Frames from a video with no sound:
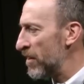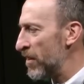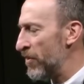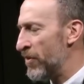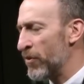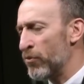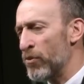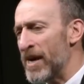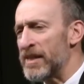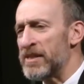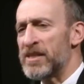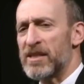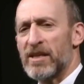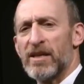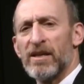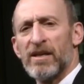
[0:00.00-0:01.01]
The
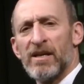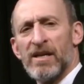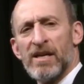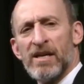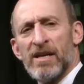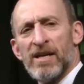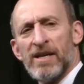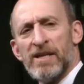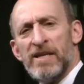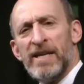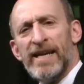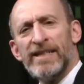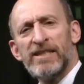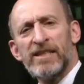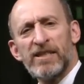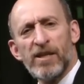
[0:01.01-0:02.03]
risk
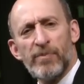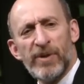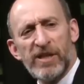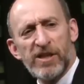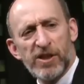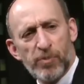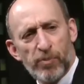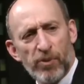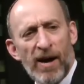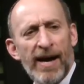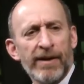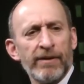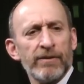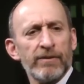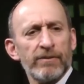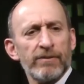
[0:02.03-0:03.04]
needs to be spread.